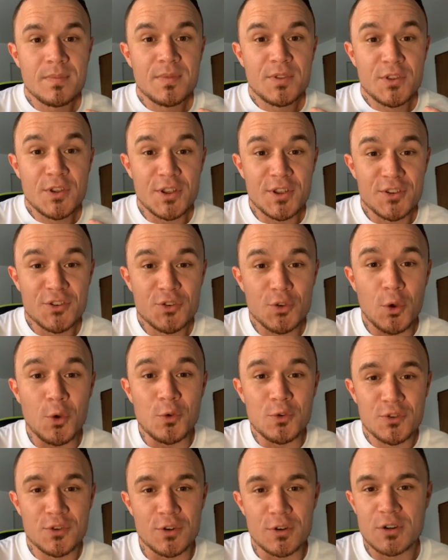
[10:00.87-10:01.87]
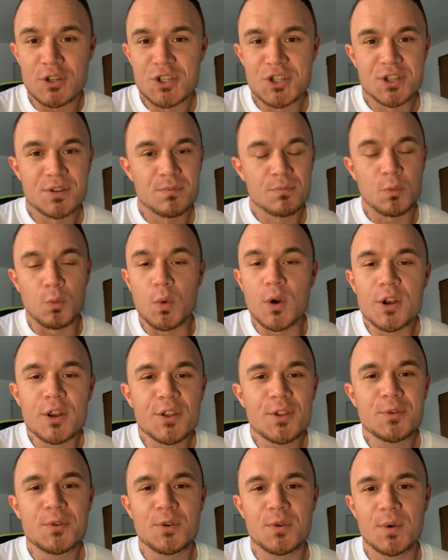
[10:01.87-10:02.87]
to soul search? What are
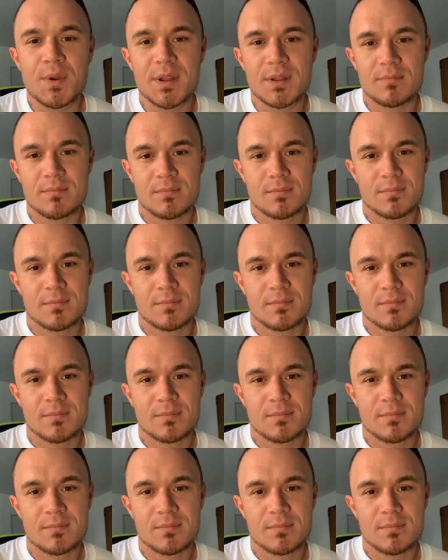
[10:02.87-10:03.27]
you doing?